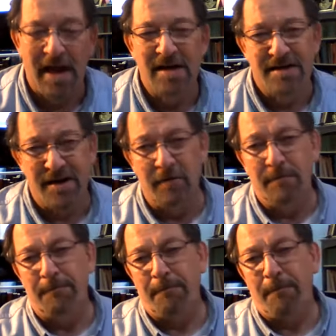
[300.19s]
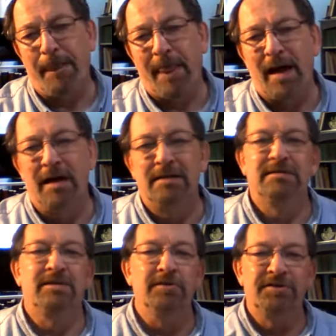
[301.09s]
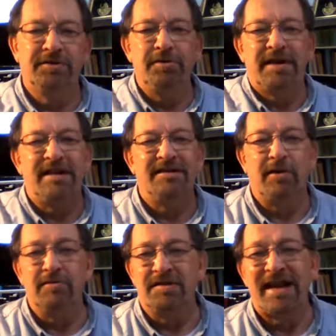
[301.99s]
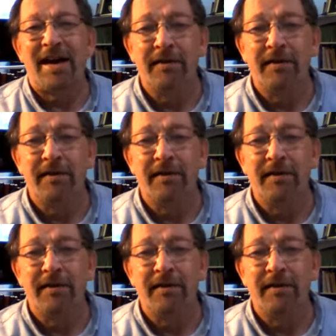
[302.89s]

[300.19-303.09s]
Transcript: So those two things don't sound